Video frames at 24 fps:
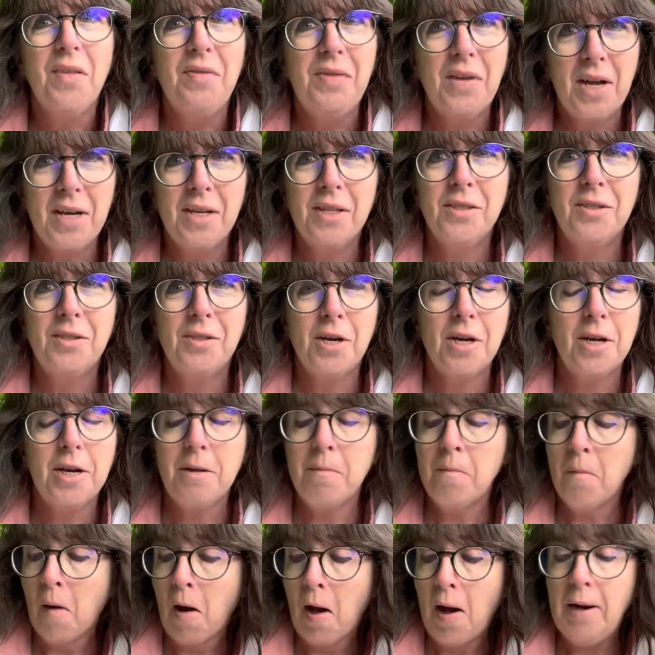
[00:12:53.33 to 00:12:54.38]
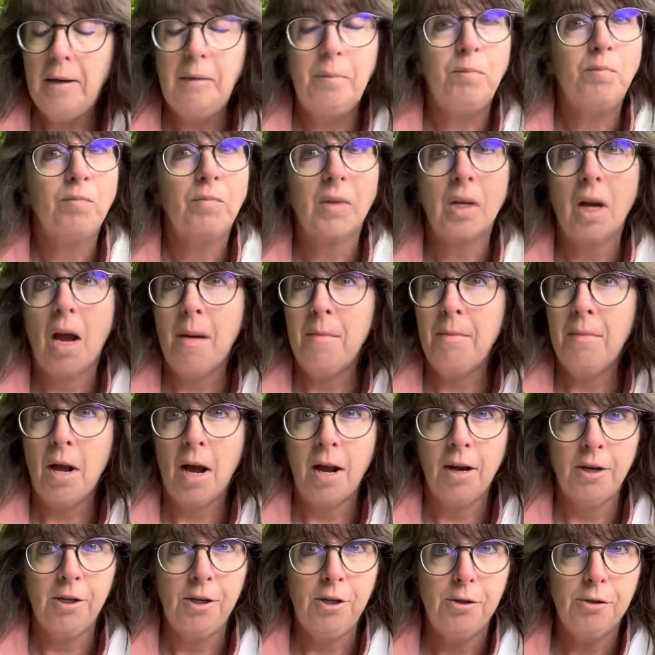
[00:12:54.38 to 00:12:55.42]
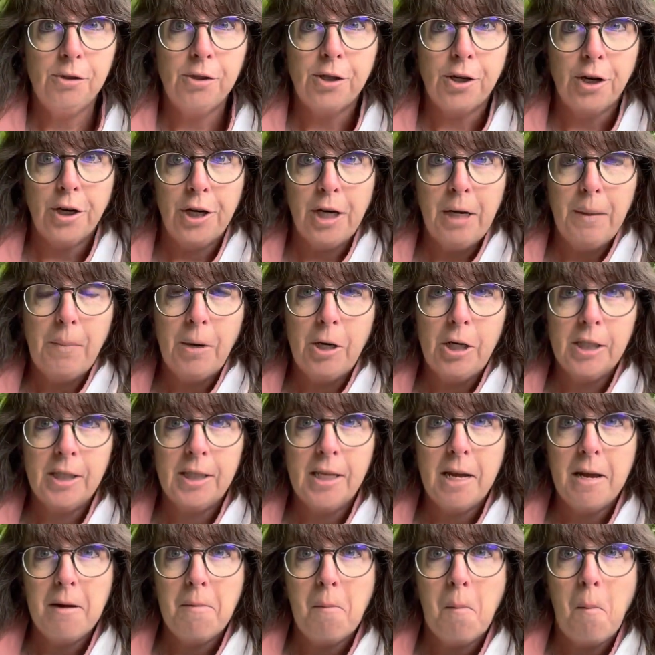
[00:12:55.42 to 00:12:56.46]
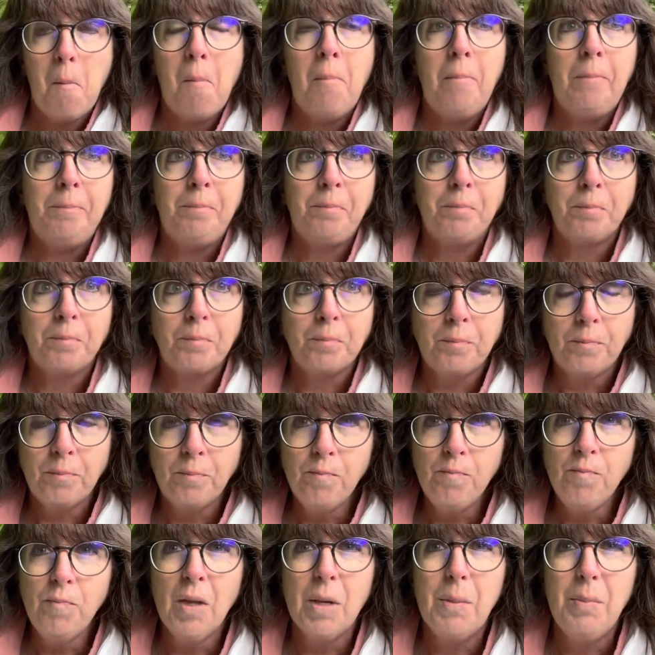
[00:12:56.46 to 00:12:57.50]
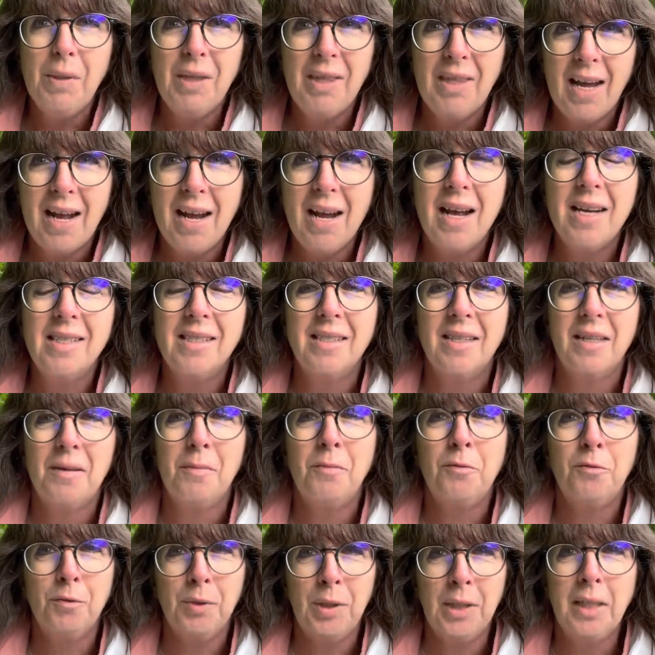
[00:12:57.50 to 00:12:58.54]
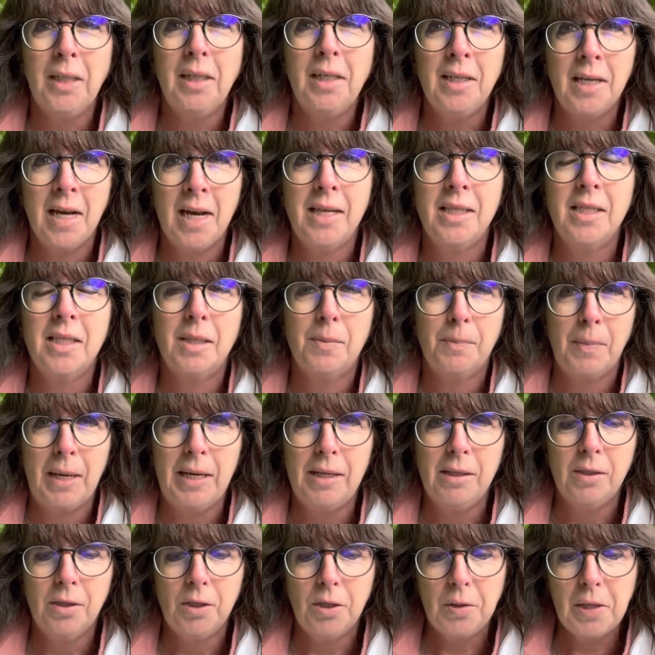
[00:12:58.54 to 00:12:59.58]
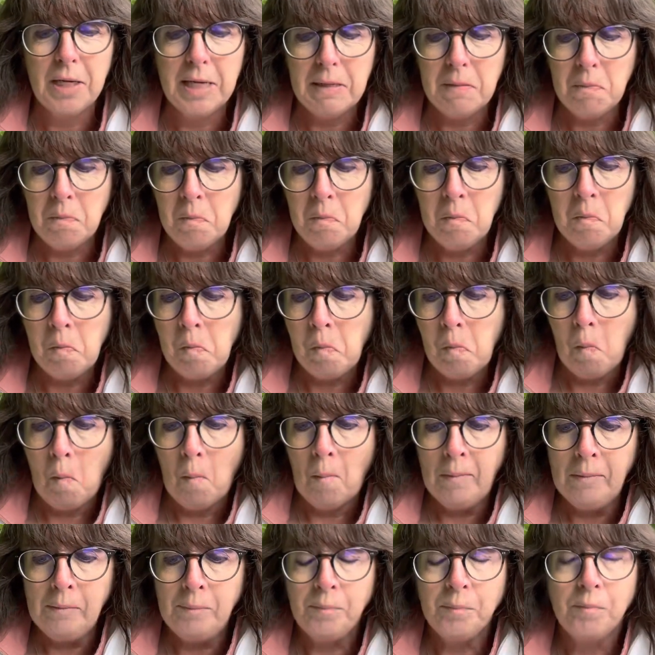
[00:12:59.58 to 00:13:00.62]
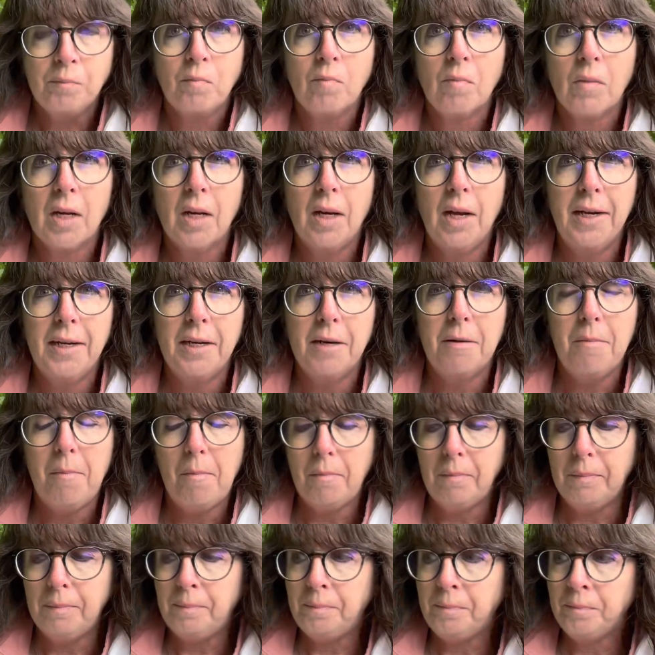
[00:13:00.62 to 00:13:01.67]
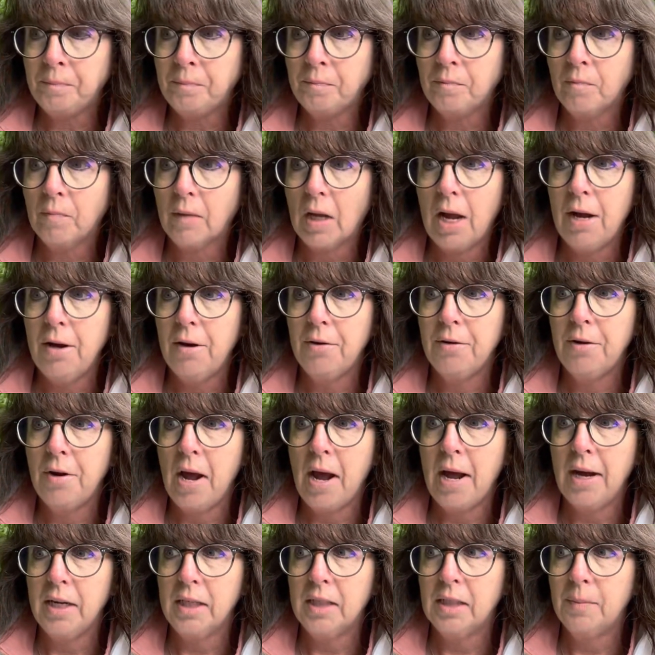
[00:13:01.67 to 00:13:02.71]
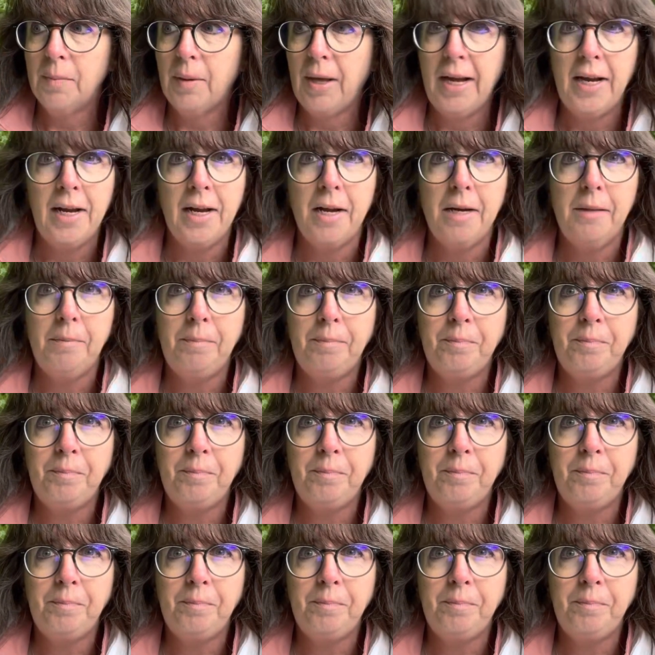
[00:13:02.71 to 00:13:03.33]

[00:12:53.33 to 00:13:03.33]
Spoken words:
That is good. I'm not a huge curry person, but that has some really nice spice to it. Like, I don't know how to explain it.